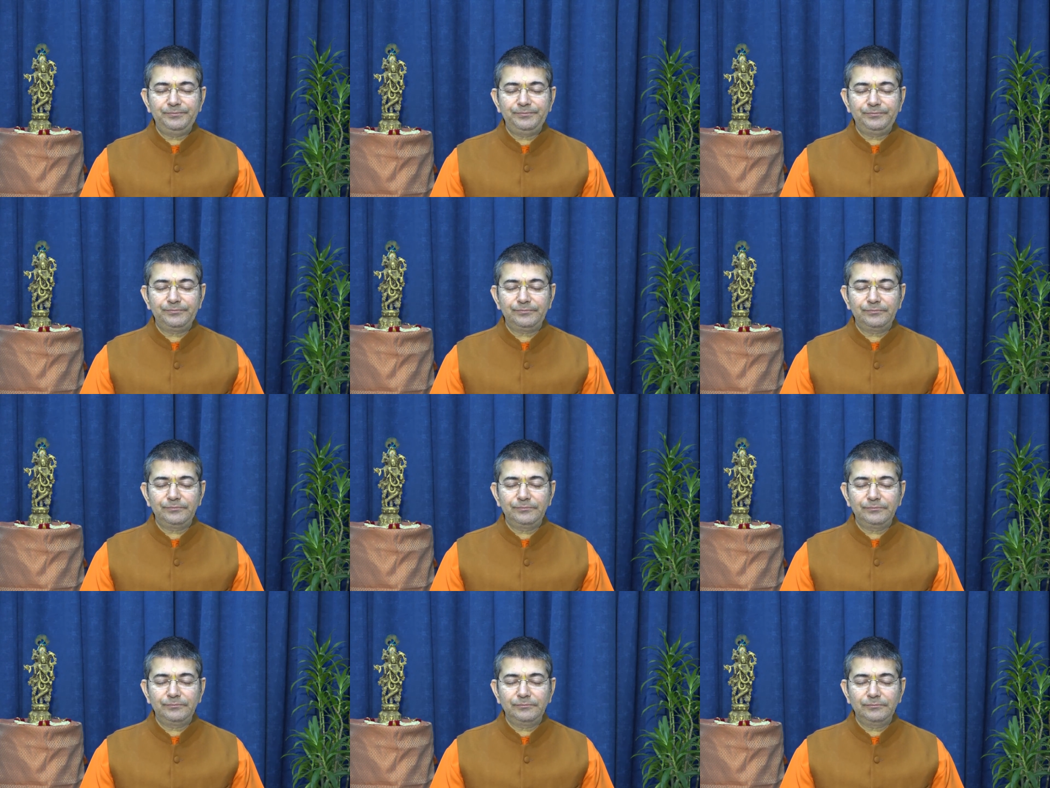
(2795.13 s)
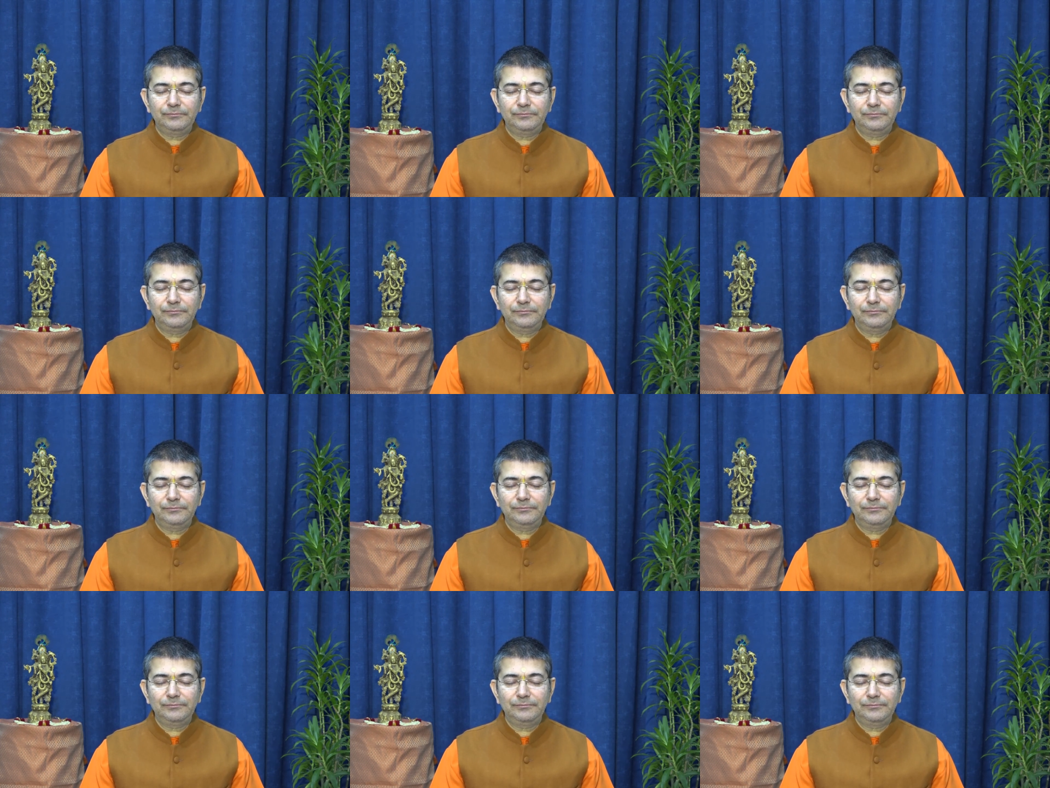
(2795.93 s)

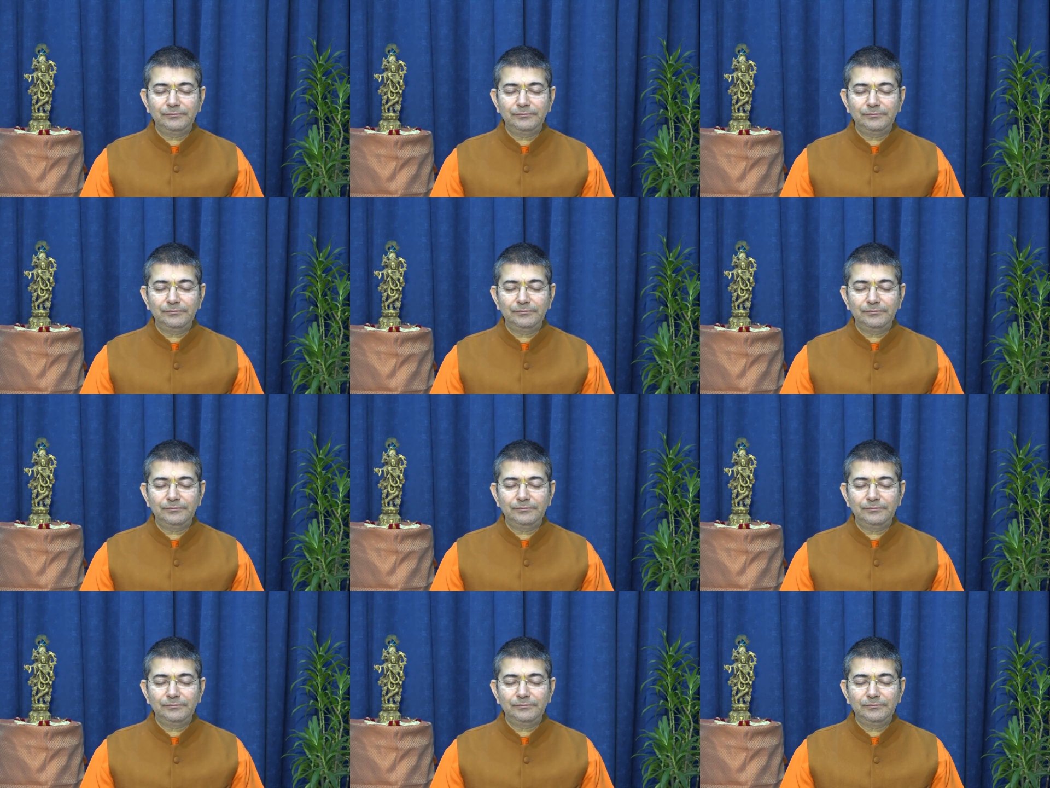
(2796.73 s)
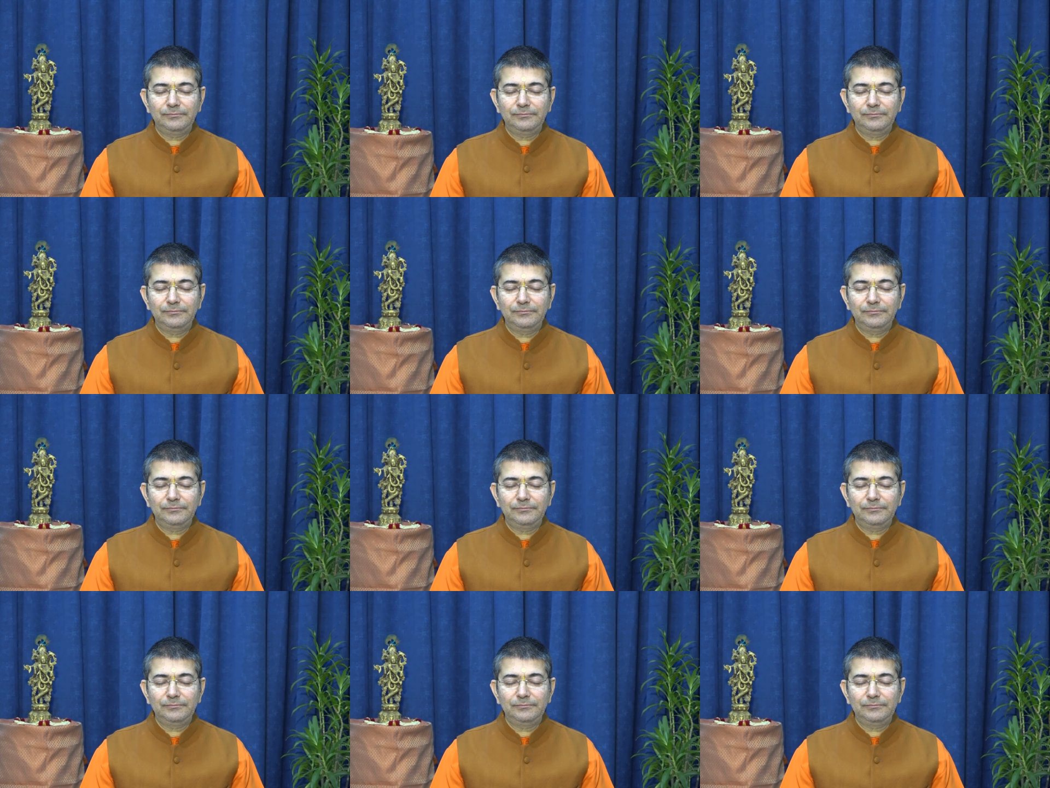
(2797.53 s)

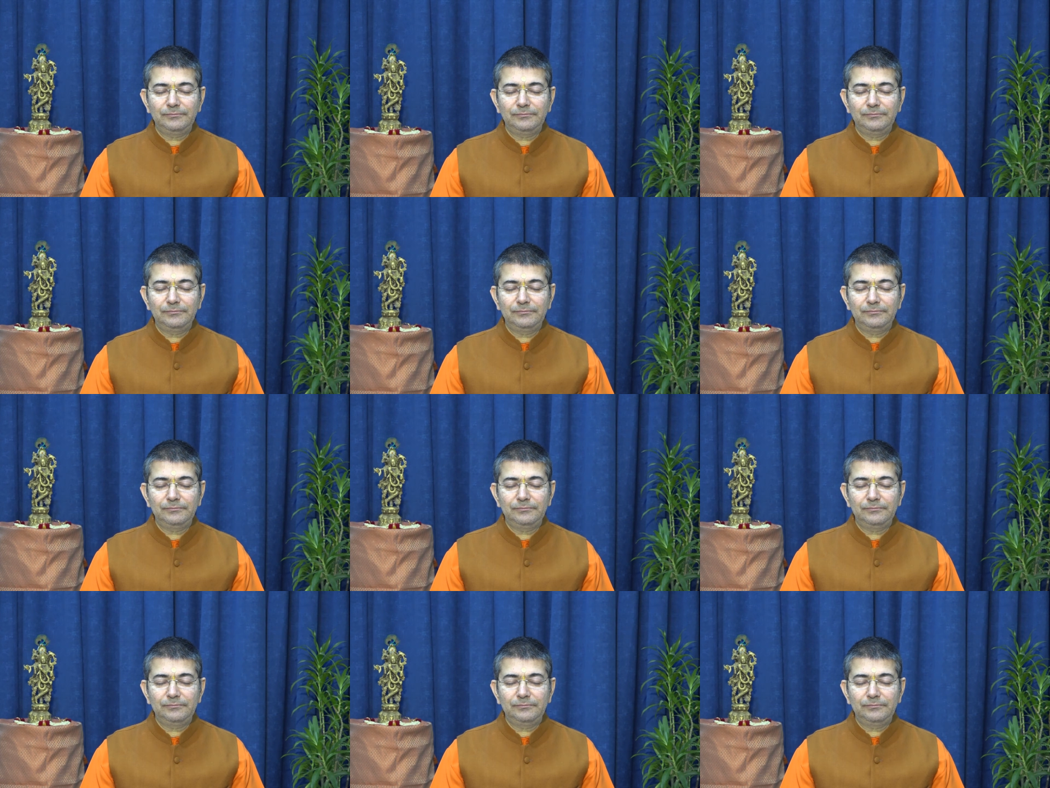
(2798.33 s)
No one is speaking in this clip.